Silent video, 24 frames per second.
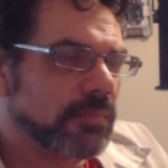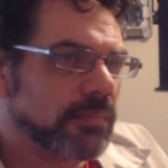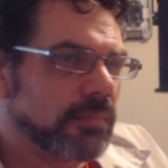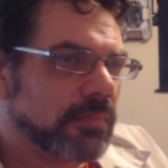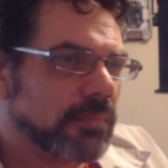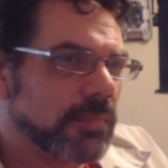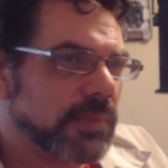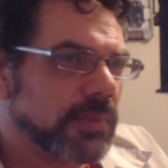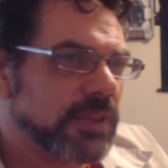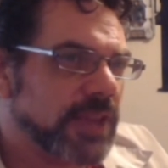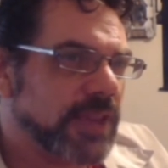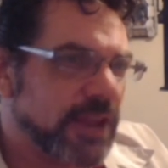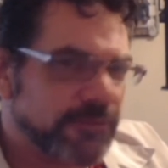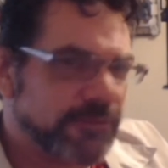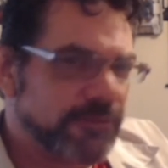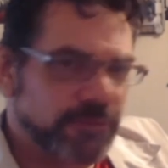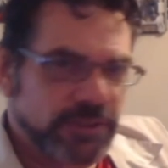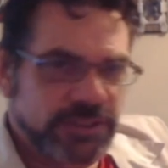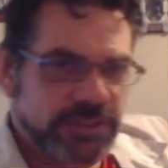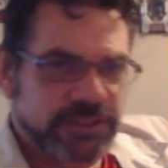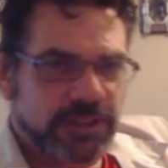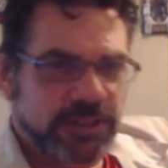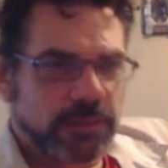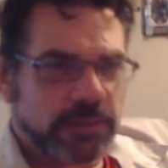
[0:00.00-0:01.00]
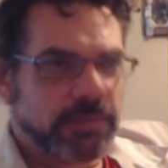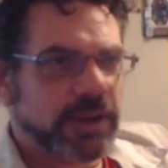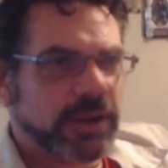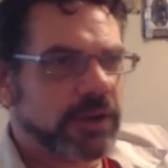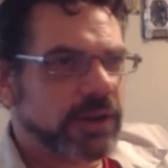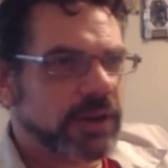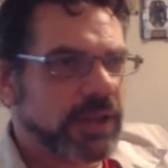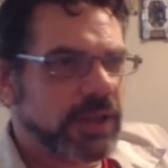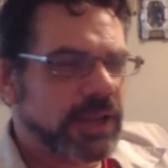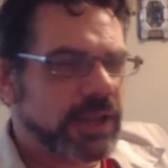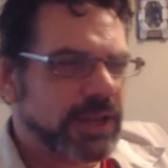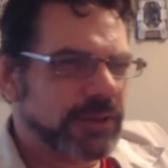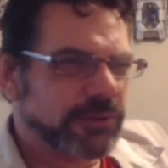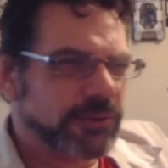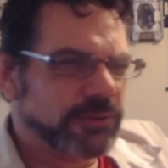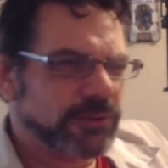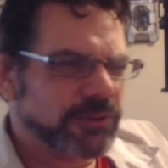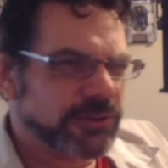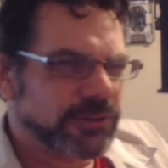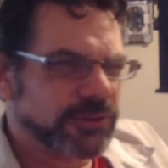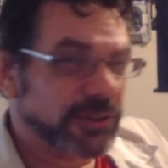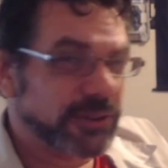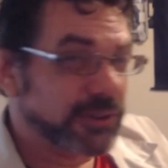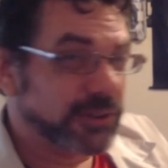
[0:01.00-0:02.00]
Definitely something I could have handled
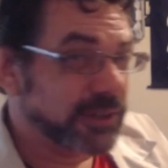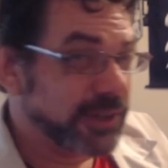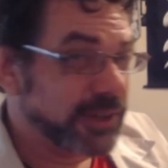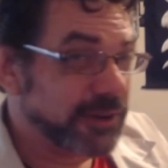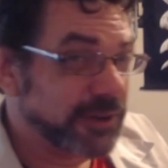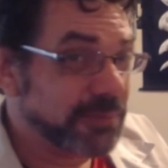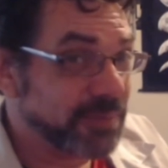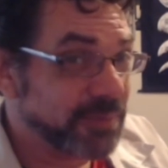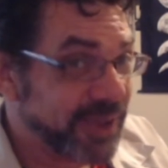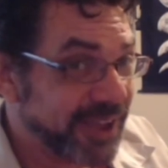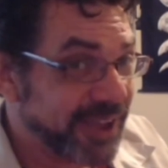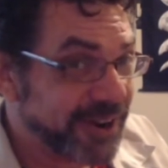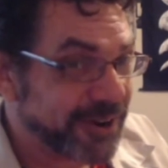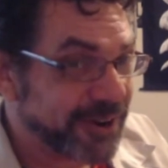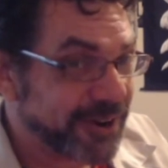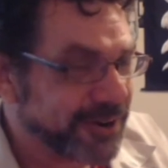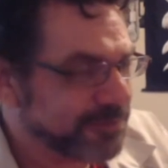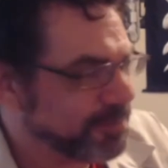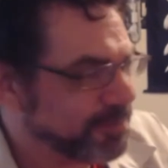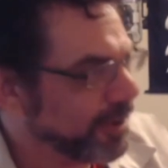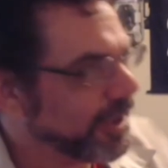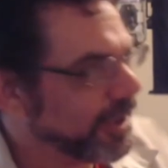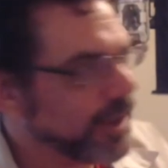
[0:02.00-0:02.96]
just a little better, but